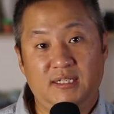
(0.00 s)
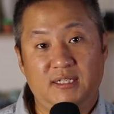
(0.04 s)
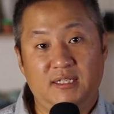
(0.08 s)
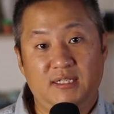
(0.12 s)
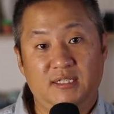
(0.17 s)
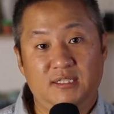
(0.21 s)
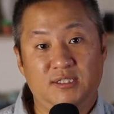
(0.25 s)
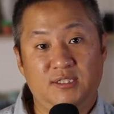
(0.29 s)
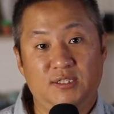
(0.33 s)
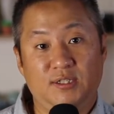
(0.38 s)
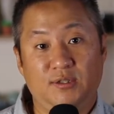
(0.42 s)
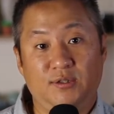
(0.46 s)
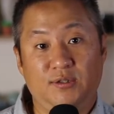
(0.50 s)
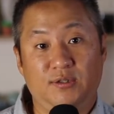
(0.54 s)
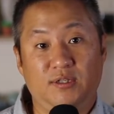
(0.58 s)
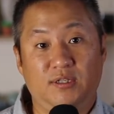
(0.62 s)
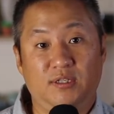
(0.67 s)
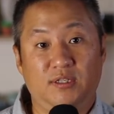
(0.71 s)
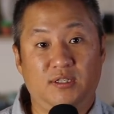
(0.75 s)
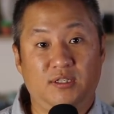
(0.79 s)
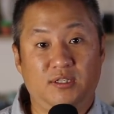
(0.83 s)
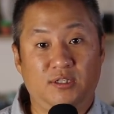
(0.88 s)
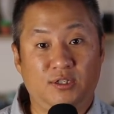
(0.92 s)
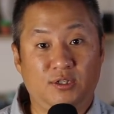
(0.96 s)
So
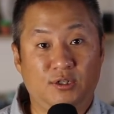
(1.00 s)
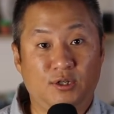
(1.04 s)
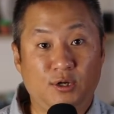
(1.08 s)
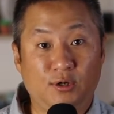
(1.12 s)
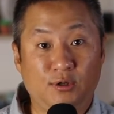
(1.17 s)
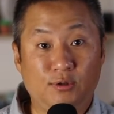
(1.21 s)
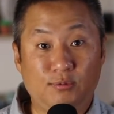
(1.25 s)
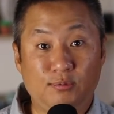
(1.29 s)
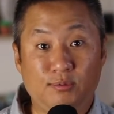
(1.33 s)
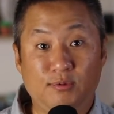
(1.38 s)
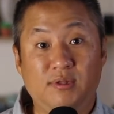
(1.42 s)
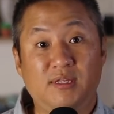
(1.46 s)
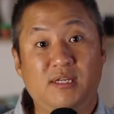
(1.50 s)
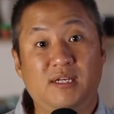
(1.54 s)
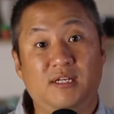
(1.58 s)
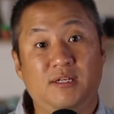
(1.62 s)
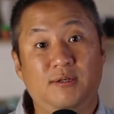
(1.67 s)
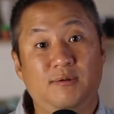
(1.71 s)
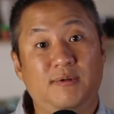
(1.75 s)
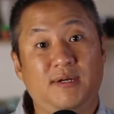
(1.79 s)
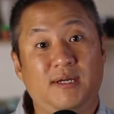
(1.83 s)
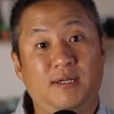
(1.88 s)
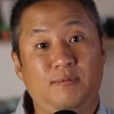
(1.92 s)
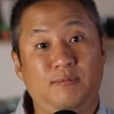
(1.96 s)
you go through the
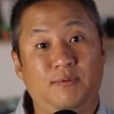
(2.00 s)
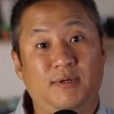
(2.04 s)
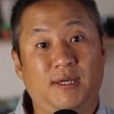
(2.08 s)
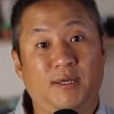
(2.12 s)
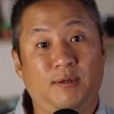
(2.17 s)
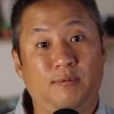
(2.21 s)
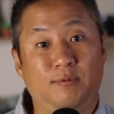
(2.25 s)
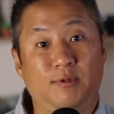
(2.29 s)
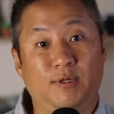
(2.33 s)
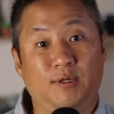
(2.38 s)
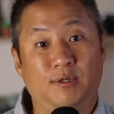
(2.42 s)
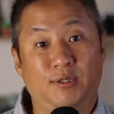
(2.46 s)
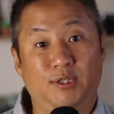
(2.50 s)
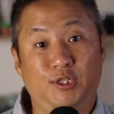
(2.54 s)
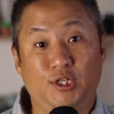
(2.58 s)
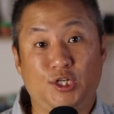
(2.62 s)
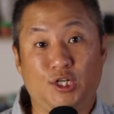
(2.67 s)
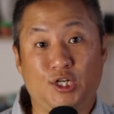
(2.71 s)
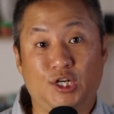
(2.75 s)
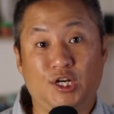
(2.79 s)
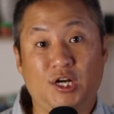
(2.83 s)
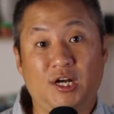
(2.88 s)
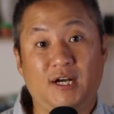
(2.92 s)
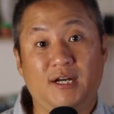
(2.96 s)
Underground Railroad,
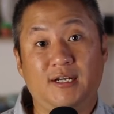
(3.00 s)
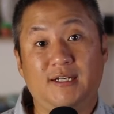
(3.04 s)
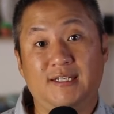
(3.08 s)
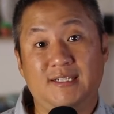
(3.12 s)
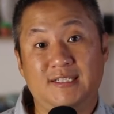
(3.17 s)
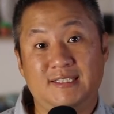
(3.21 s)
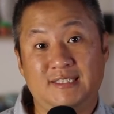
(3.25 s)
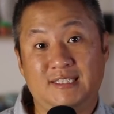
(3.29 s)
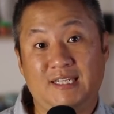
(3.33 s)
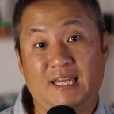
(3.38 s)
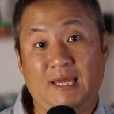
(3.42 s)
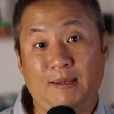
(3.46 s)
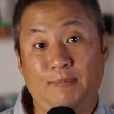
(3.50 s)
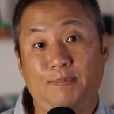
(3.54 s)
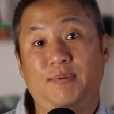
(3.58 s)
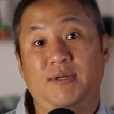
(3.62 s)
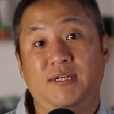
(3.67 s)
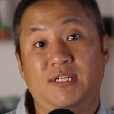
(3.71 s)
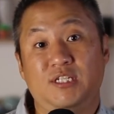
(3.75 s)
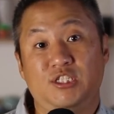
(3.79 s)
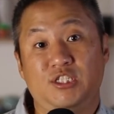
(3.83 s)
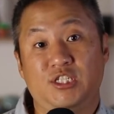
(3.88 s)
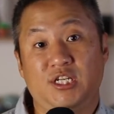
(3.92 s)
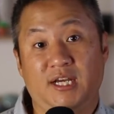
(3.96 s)
you're caught
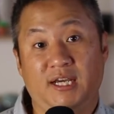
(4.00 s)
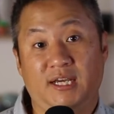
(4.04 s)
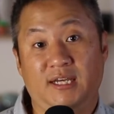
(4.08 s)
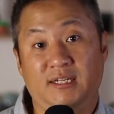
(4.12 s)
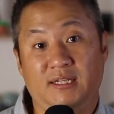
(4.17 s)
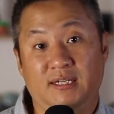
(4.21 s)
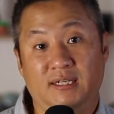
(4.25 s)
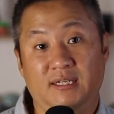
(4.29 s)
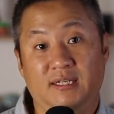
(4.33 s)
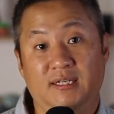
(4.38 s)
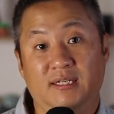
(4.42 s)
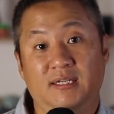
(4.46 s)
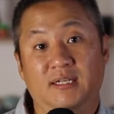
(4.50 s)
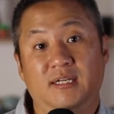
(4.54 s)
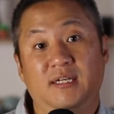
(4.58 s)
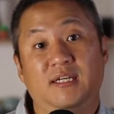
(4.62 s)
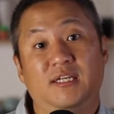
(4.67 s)
escaping China,